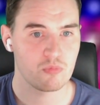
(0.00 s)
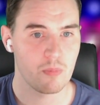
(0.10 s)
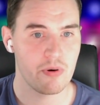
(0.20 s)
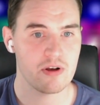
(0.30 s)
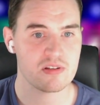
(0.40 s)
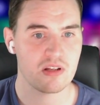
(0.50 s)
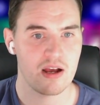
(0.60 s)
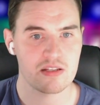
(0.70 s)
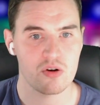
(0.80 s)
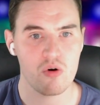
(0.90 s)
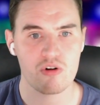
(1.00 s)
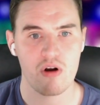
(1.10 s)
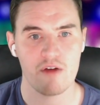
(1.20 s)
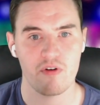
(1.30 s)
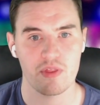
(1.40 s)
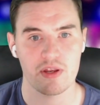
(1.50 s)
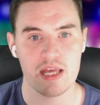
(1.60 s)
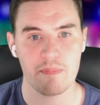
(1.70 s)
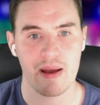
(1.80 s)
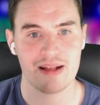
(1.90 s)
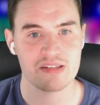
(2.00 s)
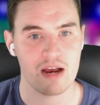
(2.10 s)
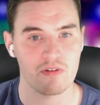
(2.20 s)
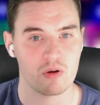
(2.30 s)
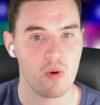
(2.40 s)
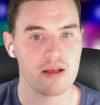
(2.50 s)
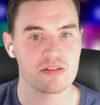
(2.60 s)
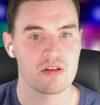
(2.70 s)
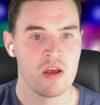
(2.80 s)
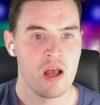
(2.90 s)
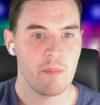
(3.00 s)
We'll personalize an autograph on the knee pads at request.